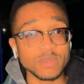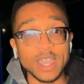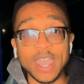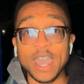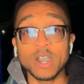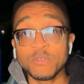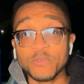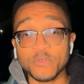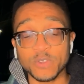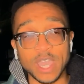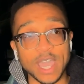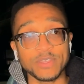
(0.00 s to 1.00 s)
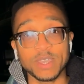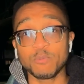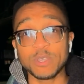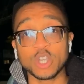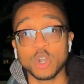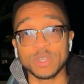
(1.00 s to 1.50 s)
health, and then
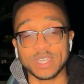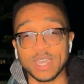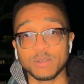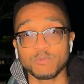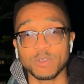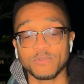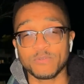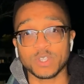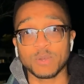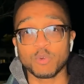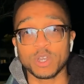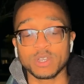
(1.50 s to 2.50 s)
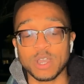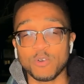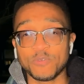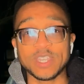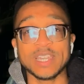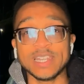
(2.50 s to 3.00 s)
we go again with someone
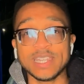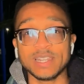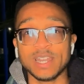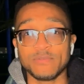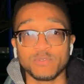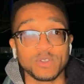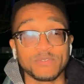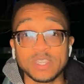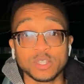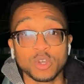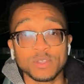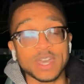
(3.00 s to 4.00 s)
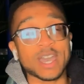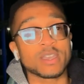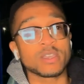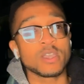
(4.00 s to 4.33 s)
of the elite level if he's not that.